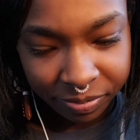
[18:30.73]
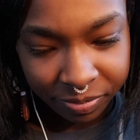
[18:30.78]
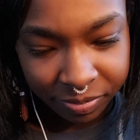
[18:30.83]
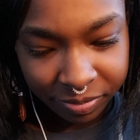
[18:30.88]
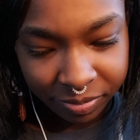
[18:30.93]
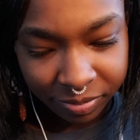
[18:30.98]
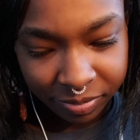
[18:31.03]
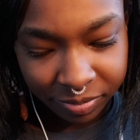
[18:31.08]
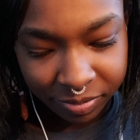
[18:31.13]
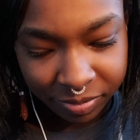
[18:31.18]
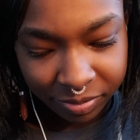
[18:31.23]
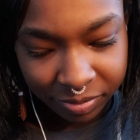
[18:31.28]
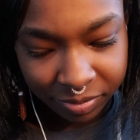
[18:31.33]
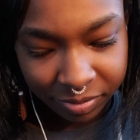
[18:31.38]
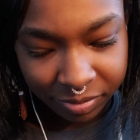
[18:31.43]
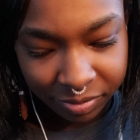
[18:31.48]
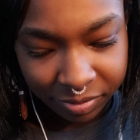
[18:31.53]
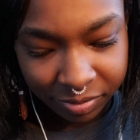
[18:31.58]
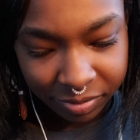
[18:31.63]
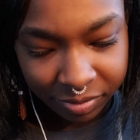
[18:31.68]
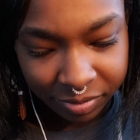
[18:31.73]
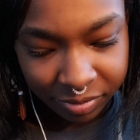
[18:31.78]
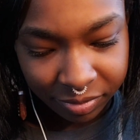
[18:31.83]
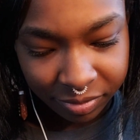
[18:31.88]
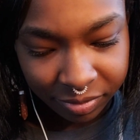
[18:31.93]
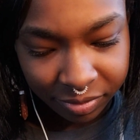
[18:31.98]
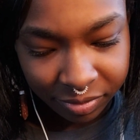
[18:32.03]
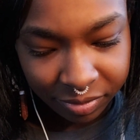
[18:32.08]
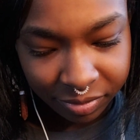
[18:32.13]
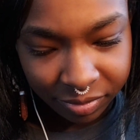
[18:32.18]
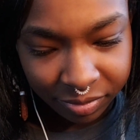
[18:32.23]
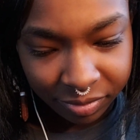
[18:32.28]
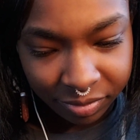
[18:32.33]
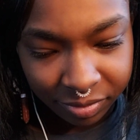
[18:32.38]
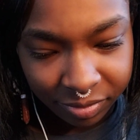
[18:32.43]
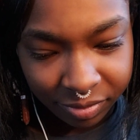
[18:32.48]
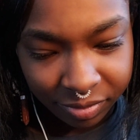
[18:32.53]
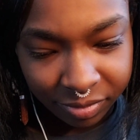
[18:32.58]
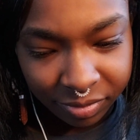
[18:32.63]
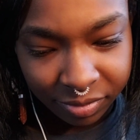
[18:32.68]

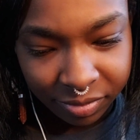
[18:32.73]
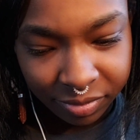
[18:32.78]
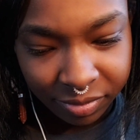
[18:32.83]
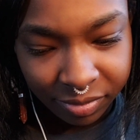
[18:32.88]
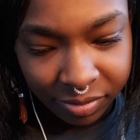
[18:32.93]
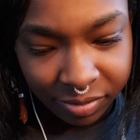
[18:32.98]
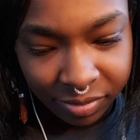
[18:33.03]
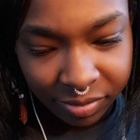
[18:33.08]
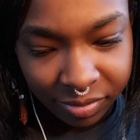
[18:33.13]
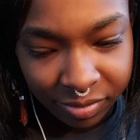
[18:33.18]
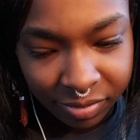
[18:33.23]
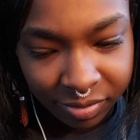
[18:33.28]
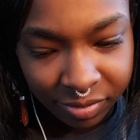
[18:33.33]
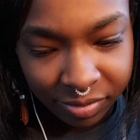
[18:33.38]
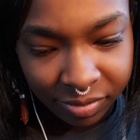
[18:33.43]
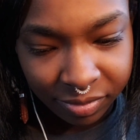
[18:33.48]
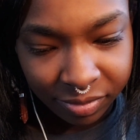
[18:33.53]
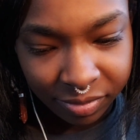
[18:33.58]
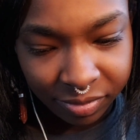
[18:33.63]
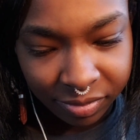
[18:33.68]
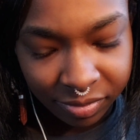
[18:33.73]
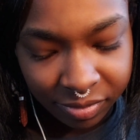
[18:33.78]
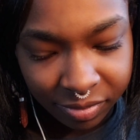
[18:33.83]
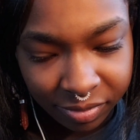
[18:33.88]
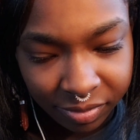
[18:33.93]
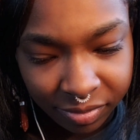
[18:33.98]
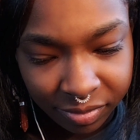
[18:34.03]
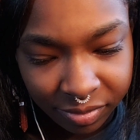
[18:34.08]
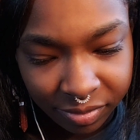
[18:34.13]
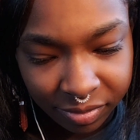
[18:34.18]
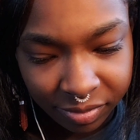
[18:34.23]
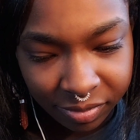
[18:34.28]
[no speech]